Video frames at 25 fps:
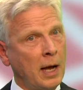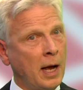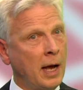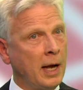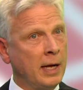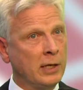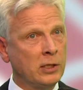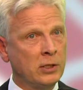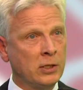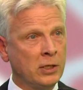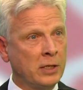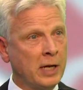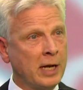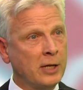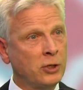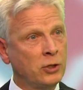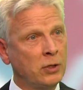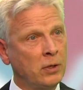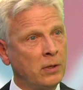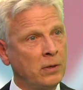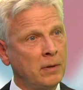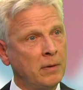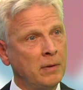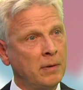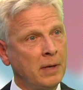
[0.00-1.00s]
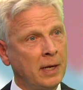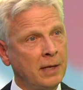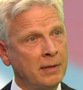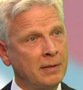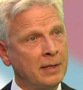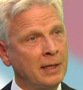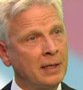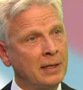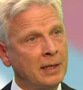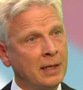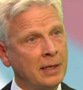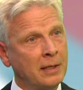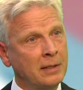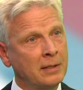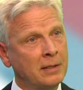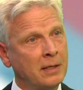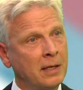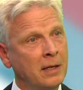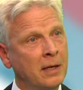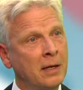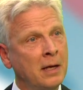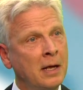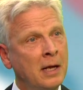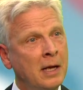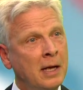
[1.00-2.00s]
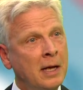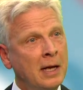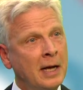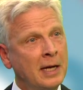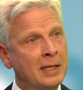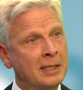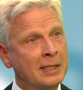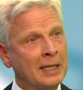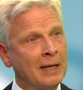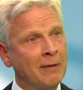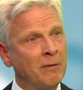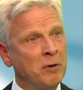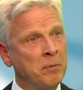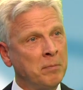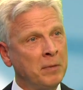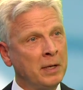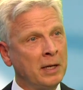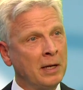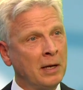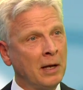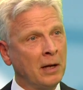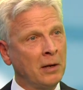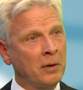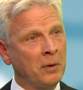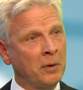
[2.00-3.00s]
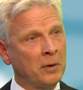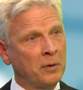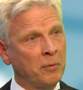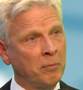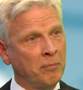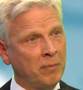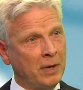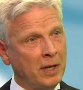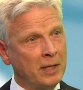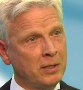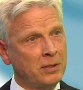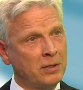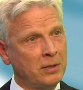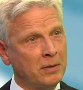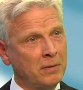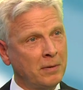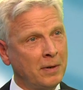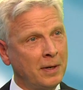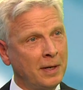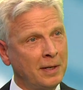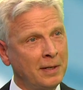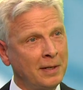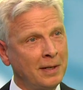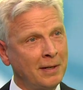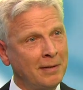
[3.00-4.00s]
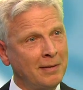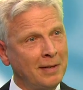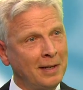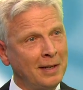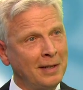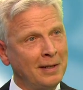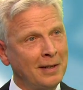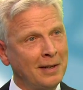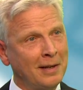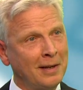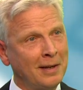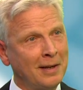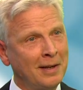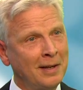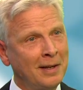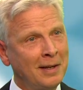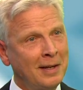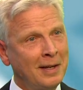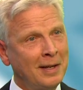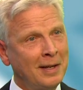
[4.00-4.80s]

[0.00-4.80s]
international. I think that uh, has given me a lot of pleasure, and I think uh,